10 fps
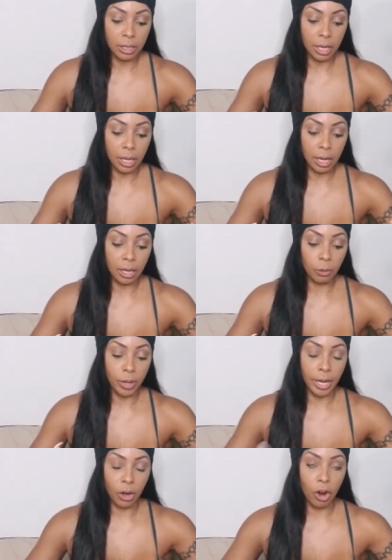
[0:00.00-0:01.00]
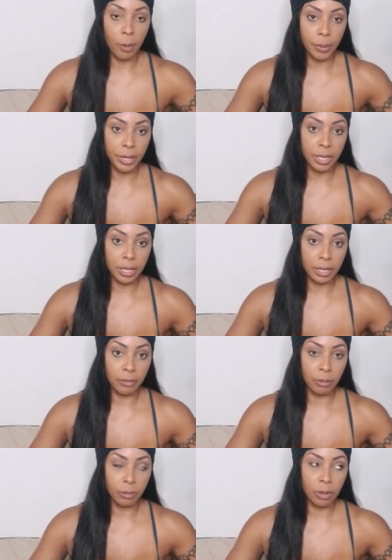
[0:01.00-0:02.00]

the we had carpet in the living